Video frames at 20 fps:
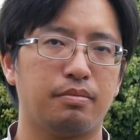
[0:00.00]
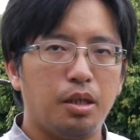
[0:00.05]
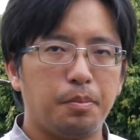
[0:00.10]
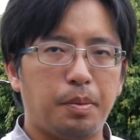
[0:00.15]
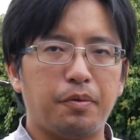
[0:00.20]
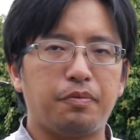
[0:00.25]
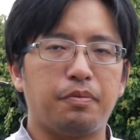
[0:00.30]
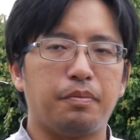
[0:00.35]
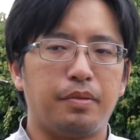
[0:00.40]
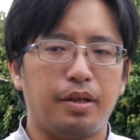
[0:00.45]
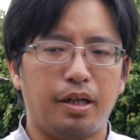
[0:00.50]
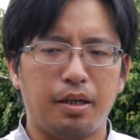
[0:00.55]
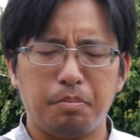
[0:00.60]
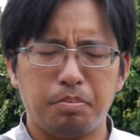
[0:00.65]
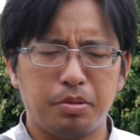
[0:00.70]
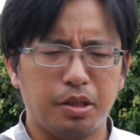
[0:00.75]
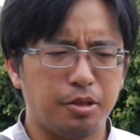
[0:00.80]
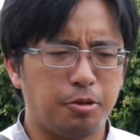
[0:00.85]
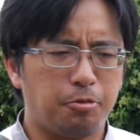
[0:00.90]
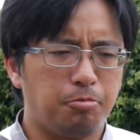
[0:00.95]
Apart from
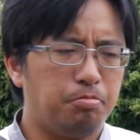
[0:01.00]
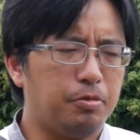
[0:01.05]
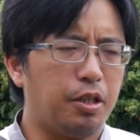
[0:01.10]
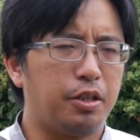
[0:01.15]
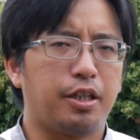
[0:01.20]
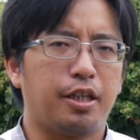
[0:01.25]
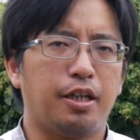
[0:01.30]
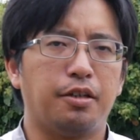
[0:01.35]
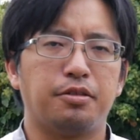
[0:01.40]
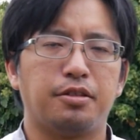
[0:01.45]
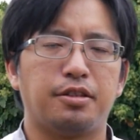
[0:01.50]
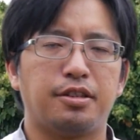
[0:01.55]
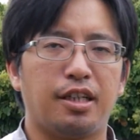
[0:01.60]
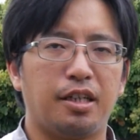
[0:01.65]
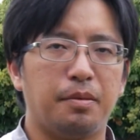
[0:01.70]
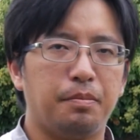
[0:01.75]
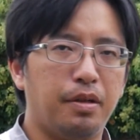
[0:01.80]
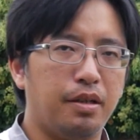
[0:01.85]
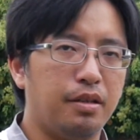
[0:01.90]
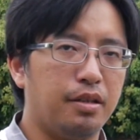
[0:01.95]
that, there's nothing else to
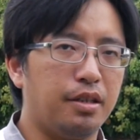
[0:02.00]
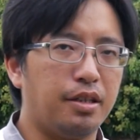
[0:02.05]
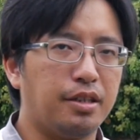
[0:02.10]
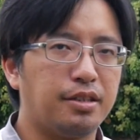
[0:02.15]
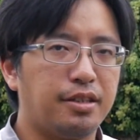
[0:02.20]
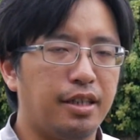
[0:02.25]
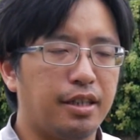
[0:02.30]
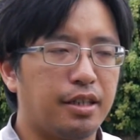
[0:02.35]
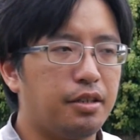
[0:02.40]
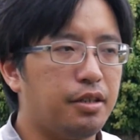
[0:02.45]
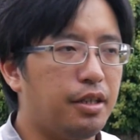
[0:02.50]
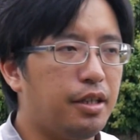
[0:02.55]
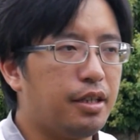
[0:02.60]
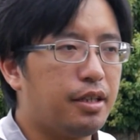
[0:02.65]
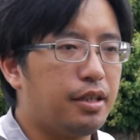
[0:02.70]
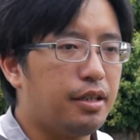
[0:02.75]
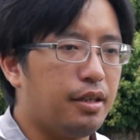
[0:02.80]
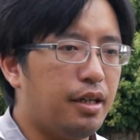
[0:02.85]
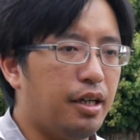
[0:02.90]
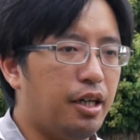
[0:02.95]
say about Lily's
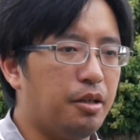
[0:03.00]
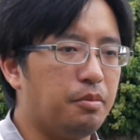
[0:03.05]
technique.